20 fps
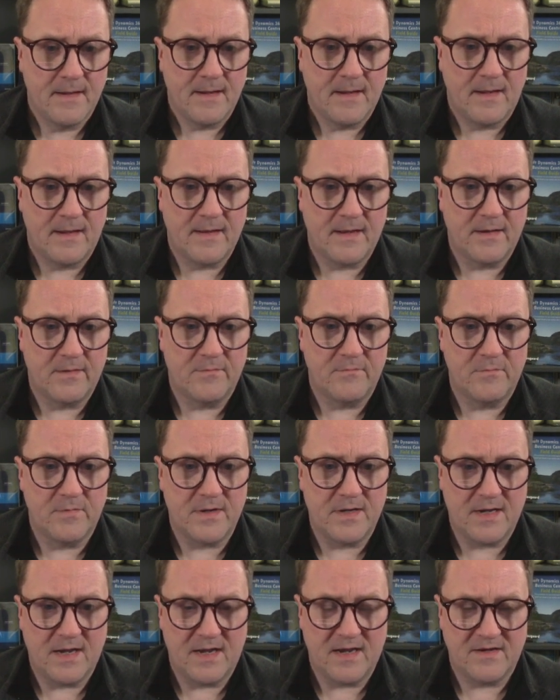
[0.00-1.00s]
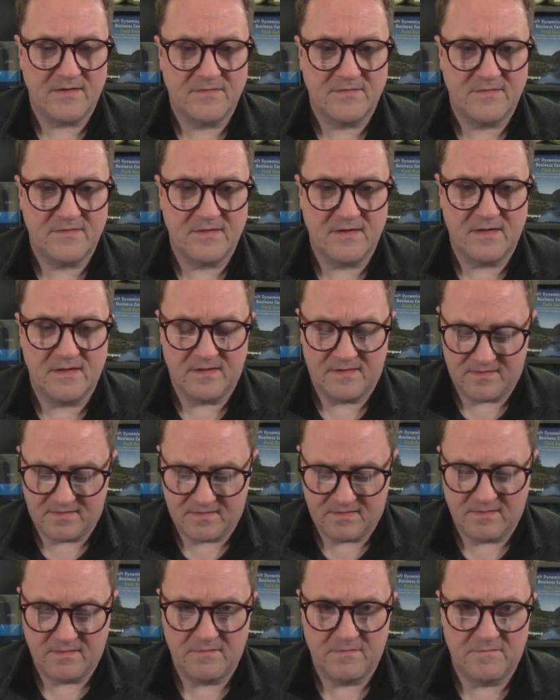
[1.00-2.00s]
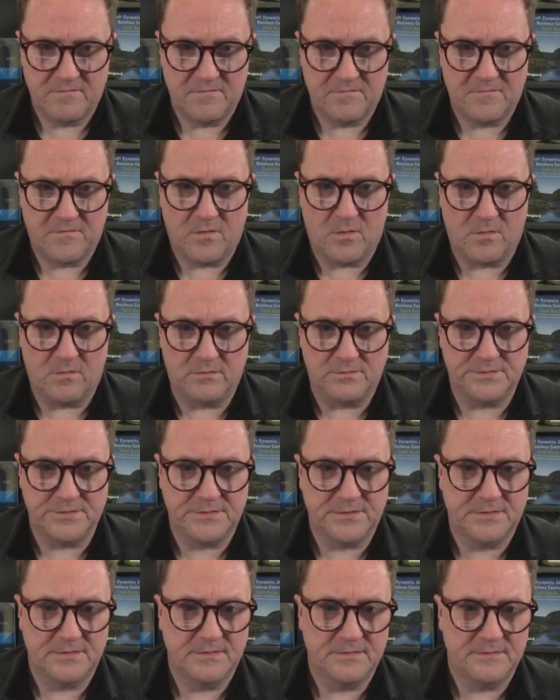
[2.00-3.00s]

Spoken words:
and then we exit false.